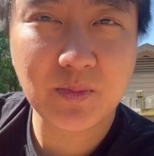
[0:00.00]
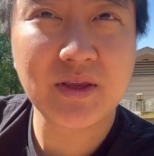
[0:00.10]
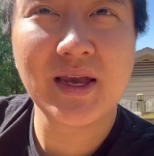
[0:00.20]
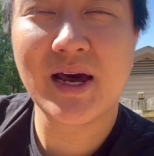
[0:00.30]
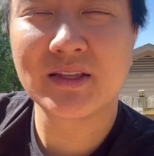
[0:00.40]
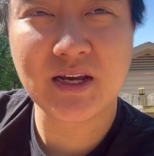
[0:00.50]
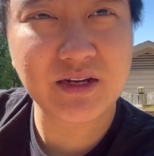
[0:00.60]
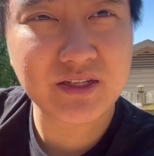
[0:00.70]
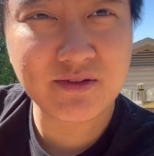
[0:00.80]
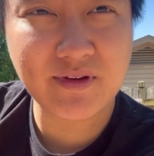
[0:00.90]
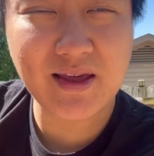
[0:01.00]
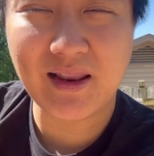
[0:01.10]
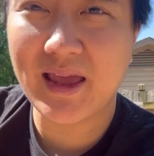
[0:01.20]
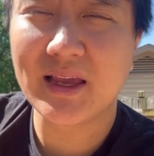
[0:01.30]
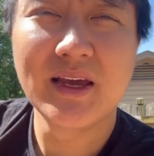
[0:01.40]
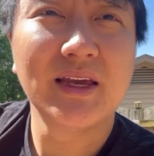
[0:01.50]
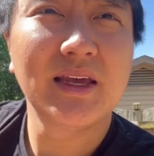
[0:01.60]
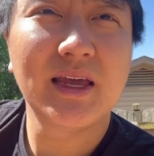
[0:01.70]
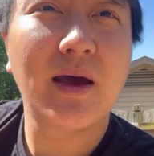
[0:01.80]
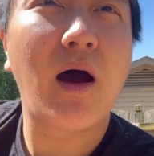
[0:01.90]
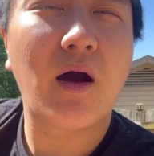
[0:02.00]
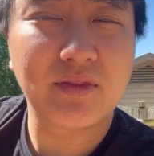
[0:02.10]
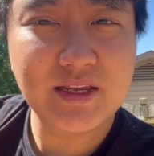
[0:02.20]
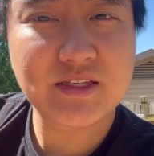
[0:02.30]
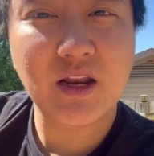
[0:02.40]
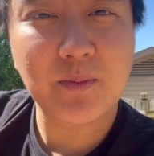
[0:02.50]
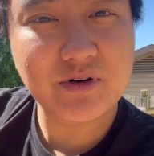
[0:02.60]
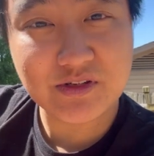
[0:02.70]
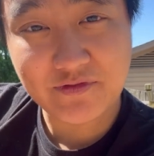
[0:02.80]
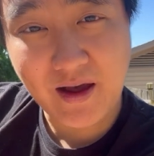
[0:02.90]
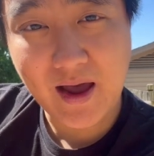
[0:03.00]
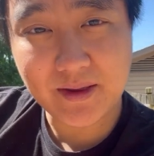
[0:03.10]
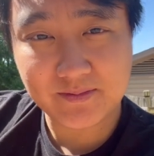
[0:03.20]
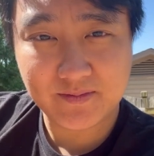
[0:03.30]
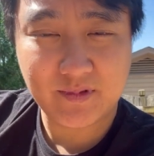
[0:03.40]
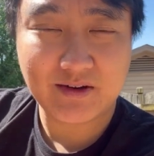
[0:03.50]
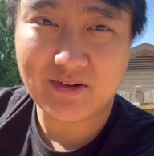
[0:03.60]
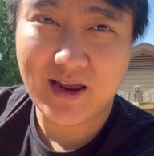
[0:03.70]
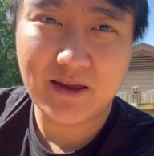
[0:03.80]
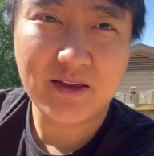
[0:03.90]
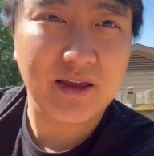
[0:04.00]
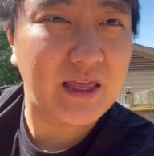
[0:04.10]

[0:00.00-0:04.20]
but you got to talk to your vet, like, are these numbers fine, right?